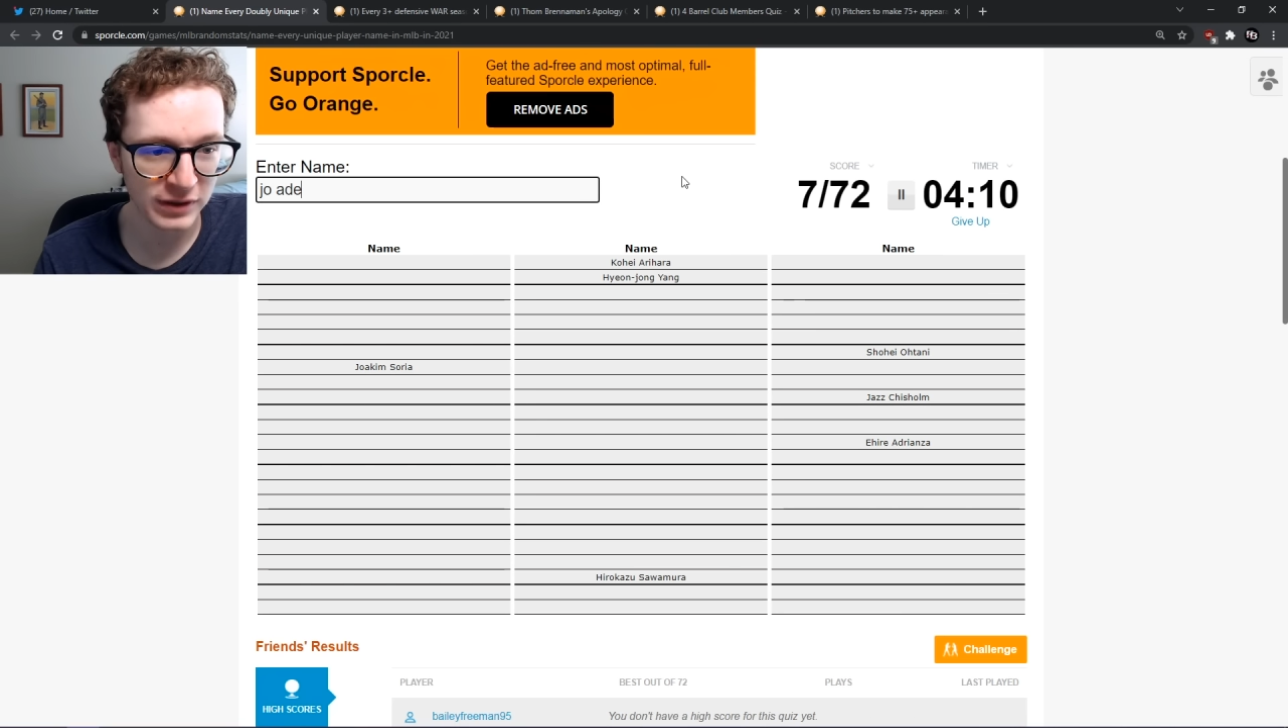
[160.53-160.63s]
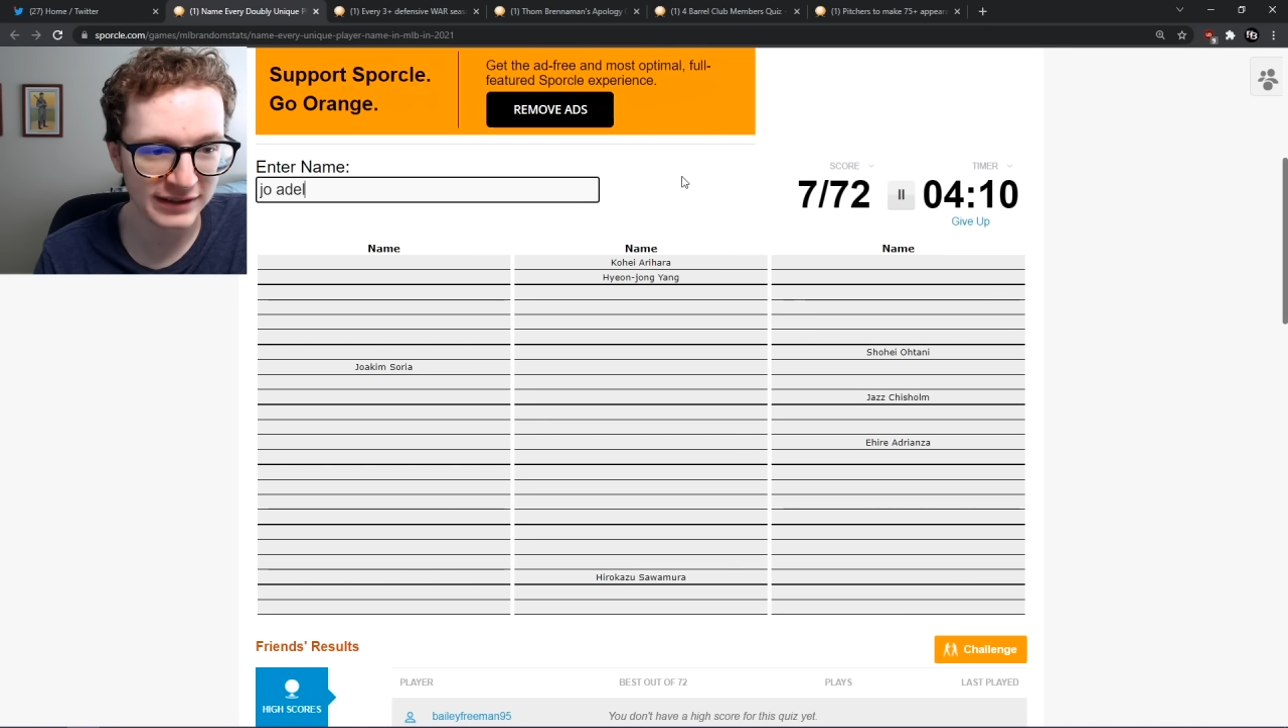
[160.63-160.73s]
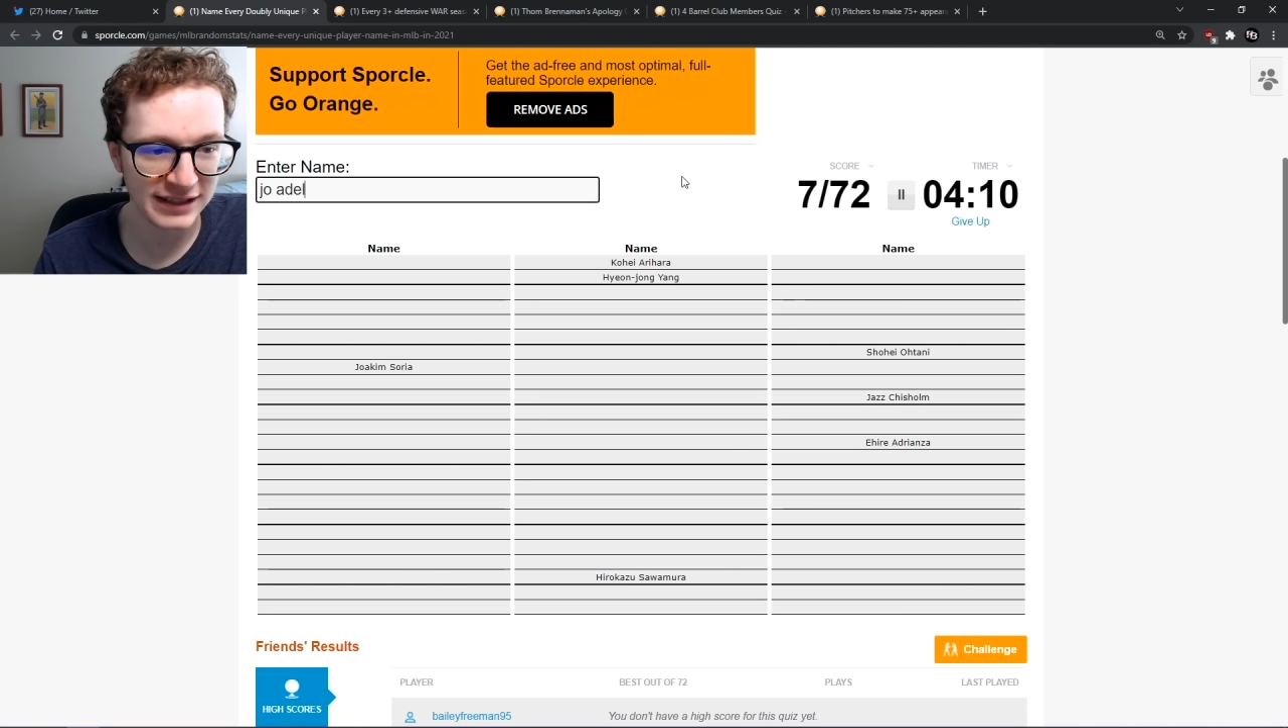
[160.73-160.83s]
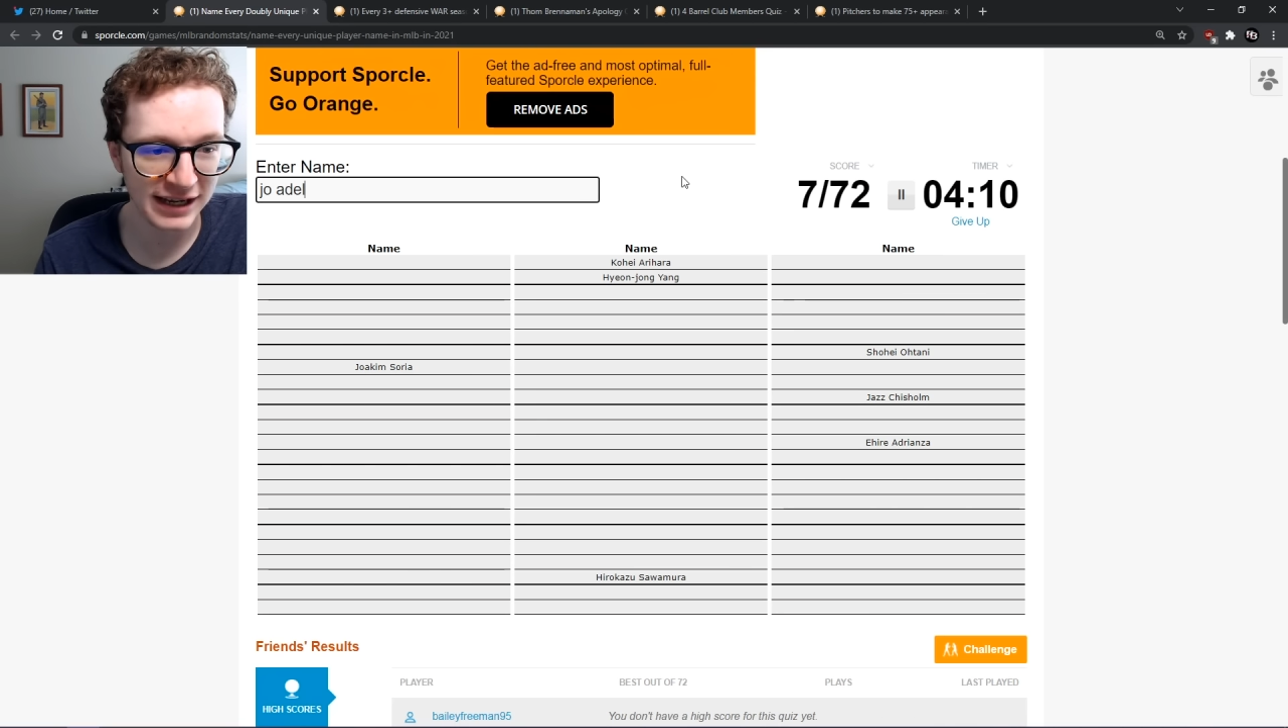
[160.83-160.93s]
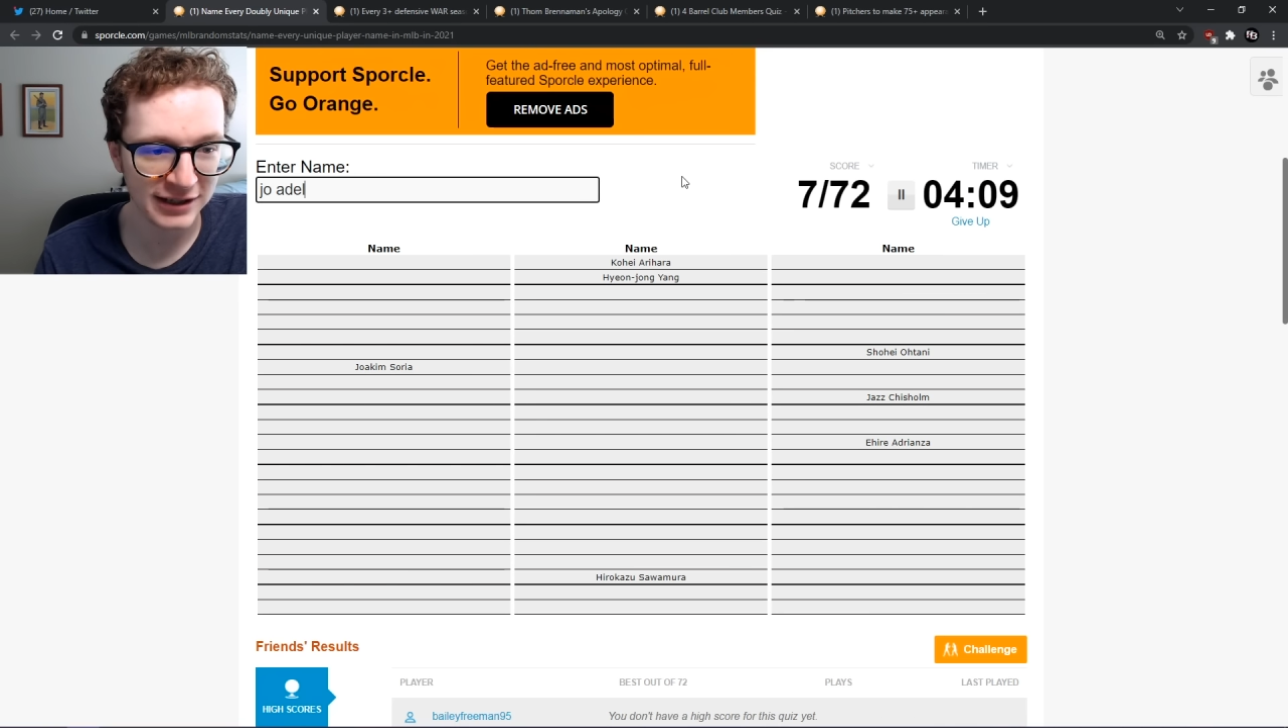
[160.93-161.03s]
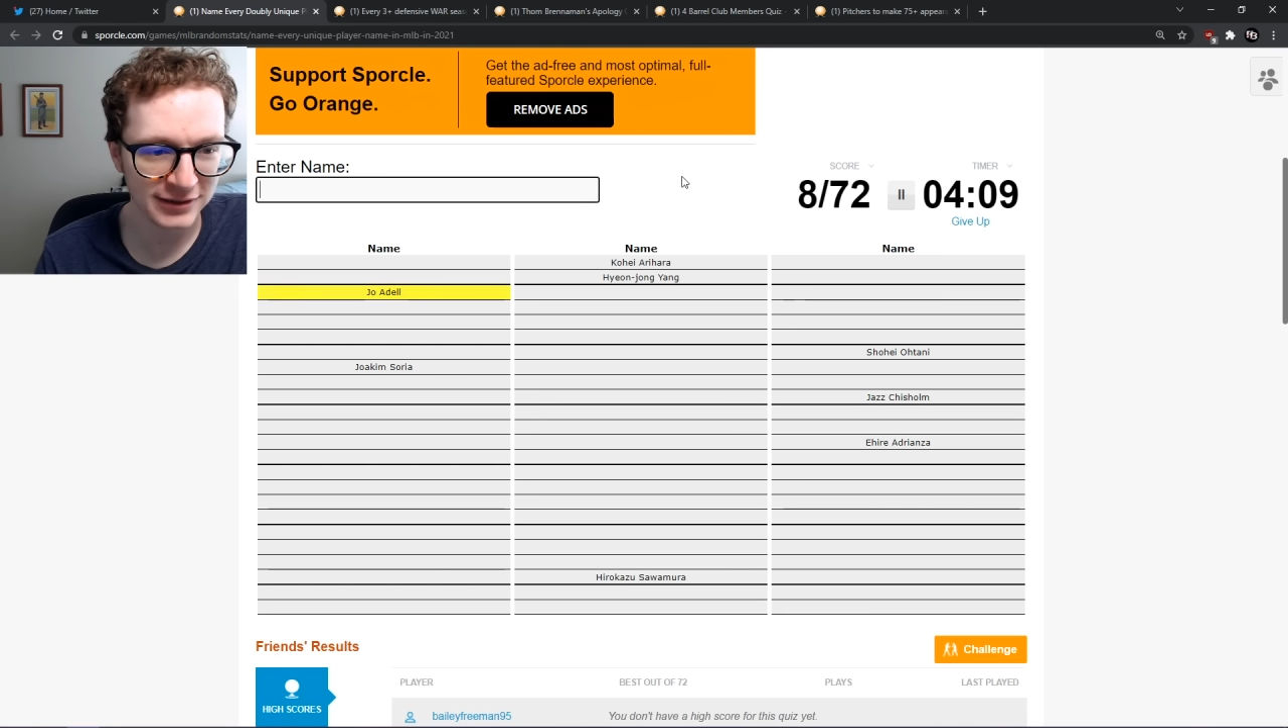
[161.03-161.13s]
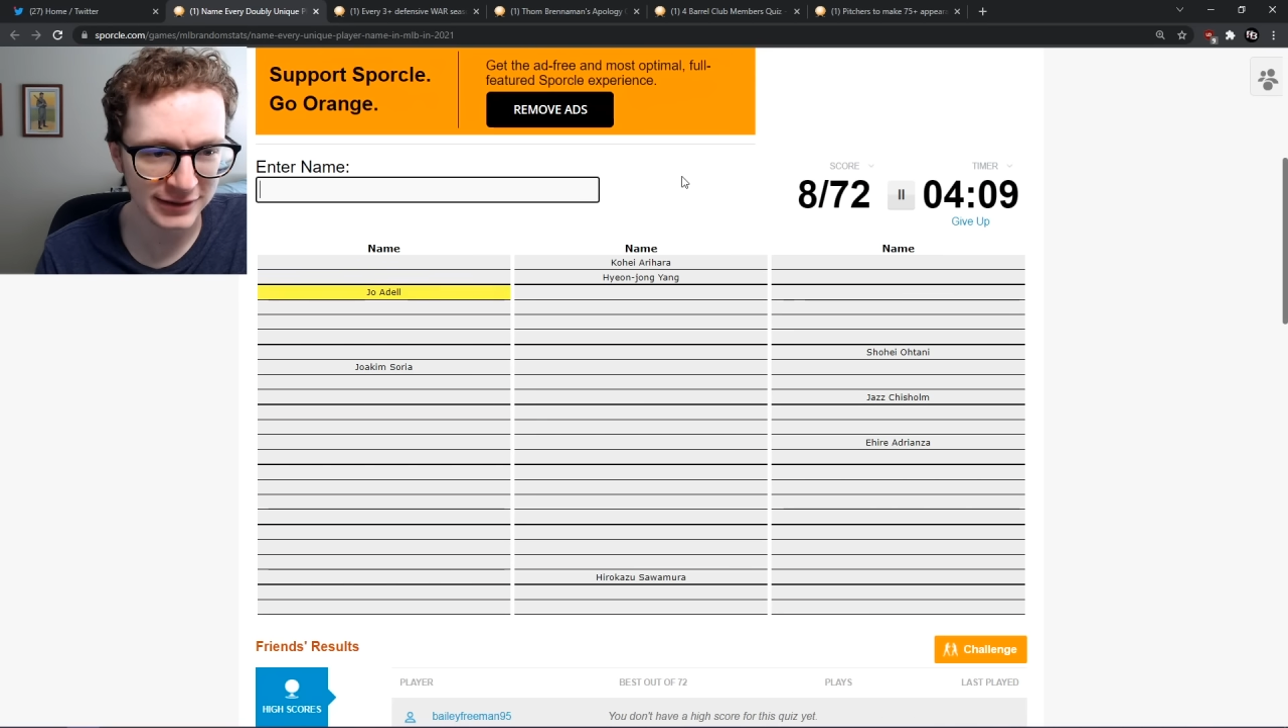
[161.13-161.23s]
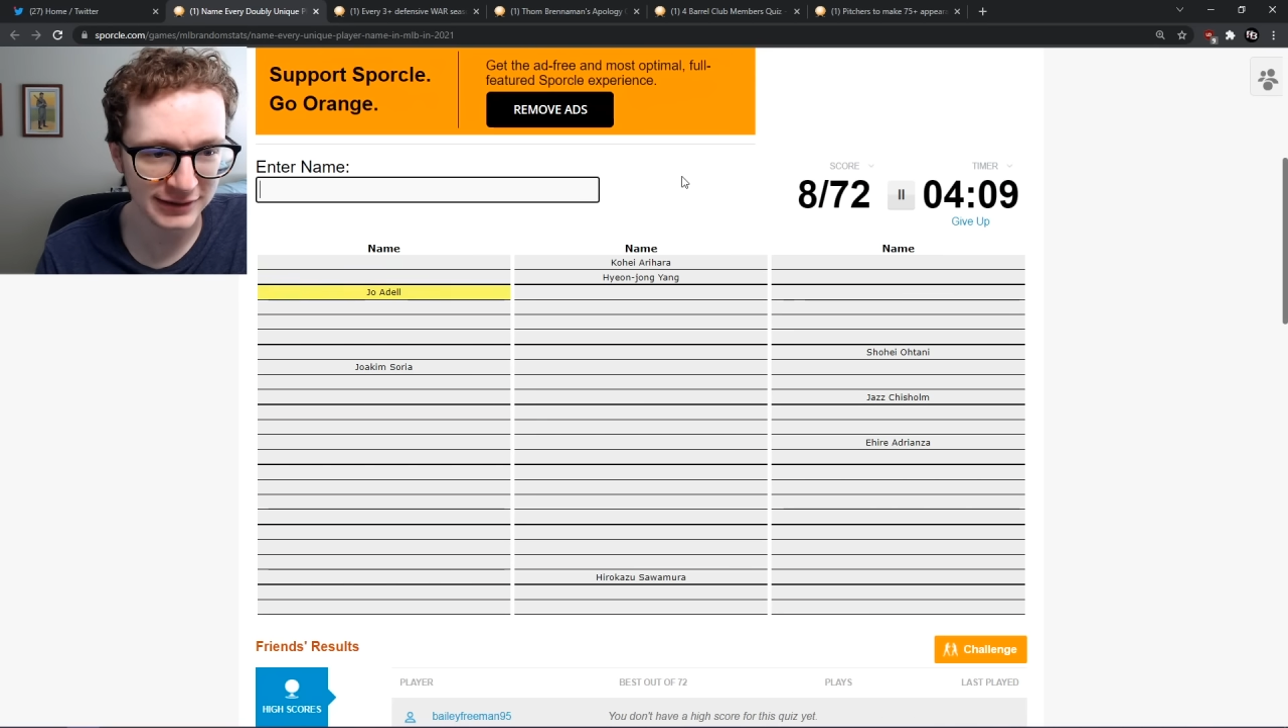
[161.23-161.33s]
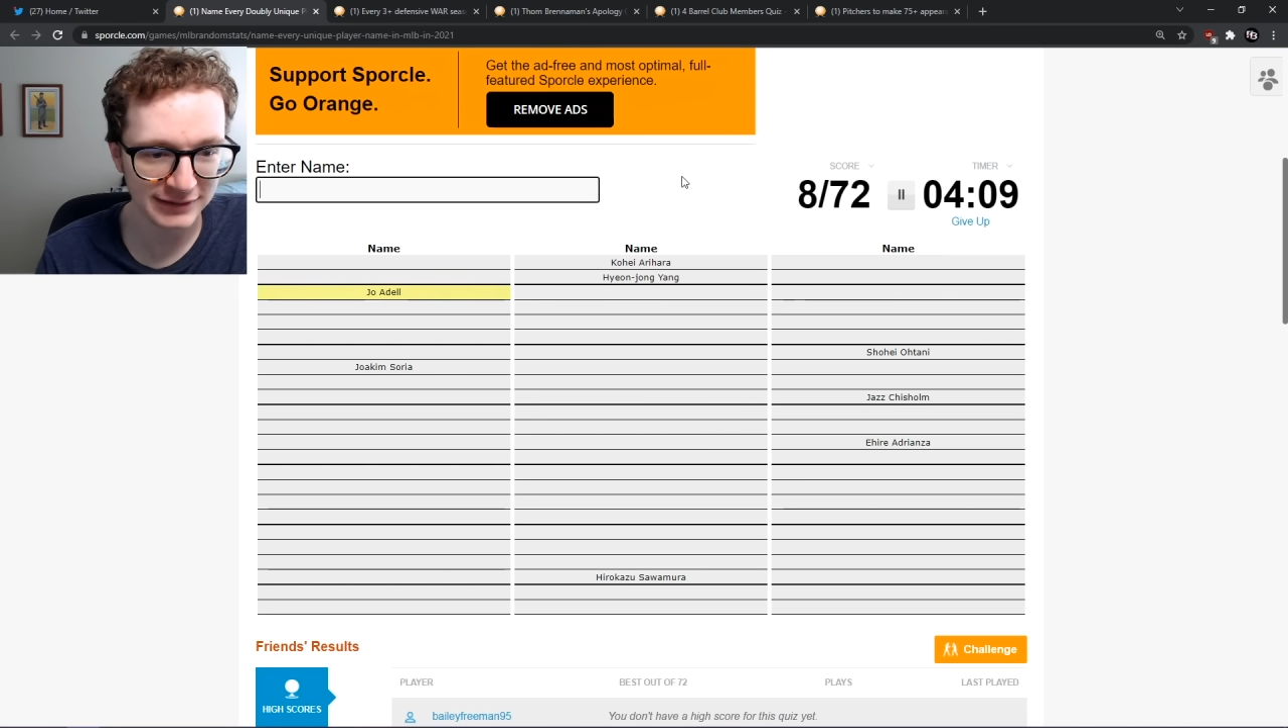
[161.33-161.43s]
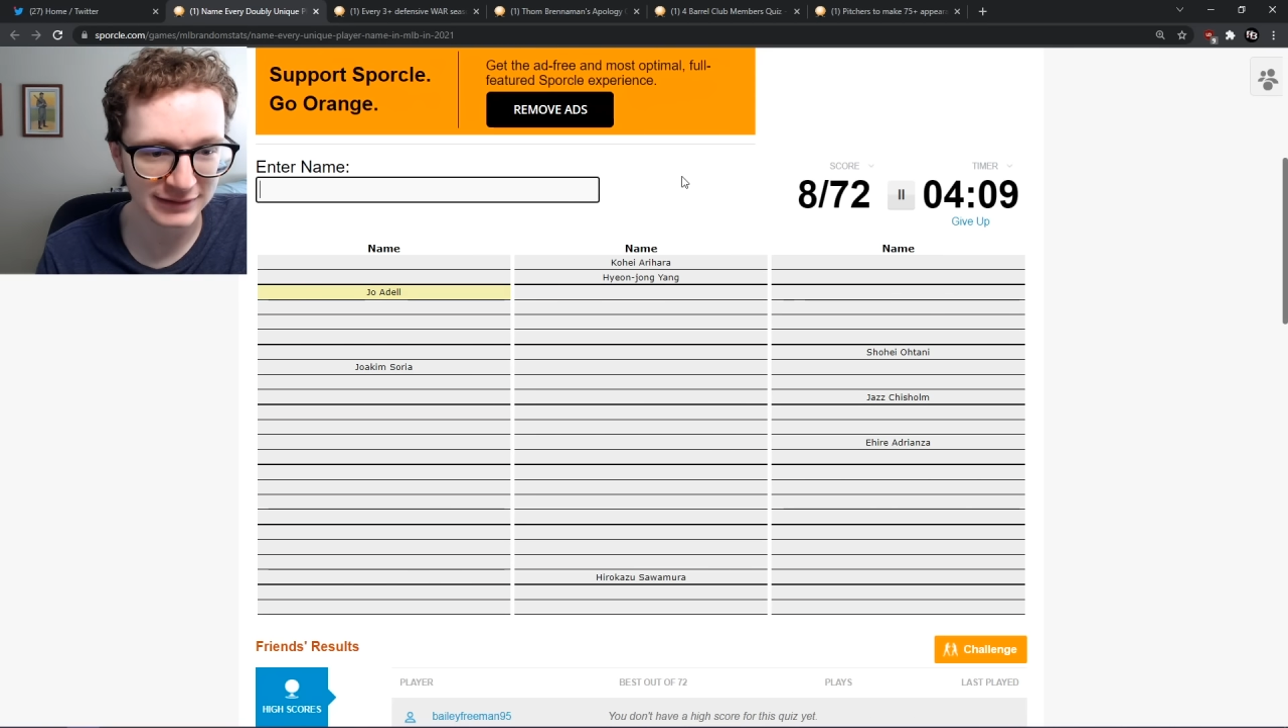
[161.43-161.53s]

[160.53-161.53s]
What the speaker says: Adell.